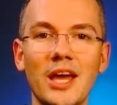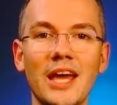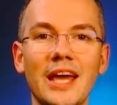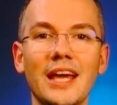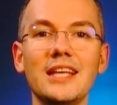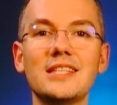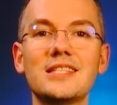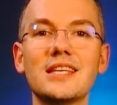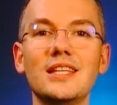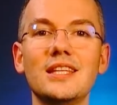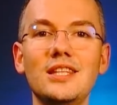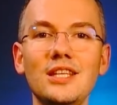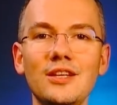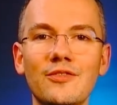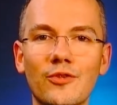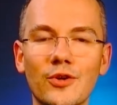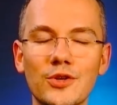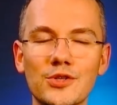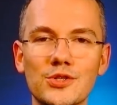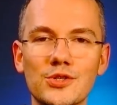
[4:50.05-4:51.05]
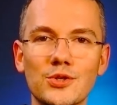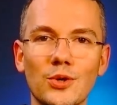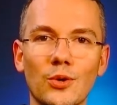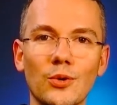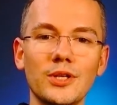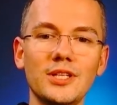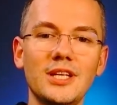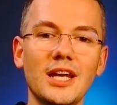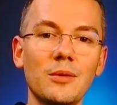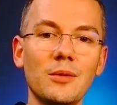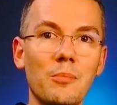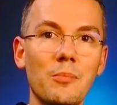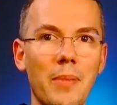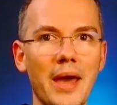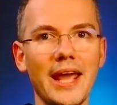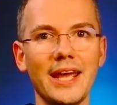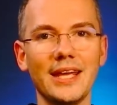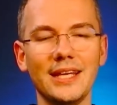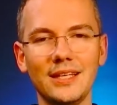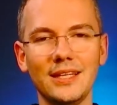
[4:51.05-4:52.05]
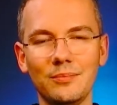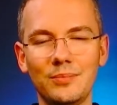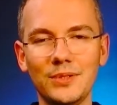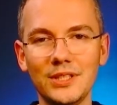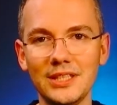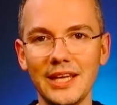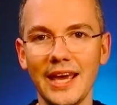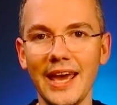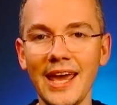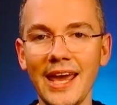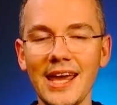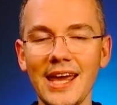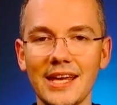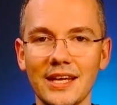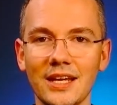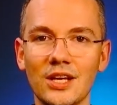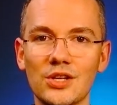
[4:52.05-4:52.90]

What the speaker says: is a different story than BA,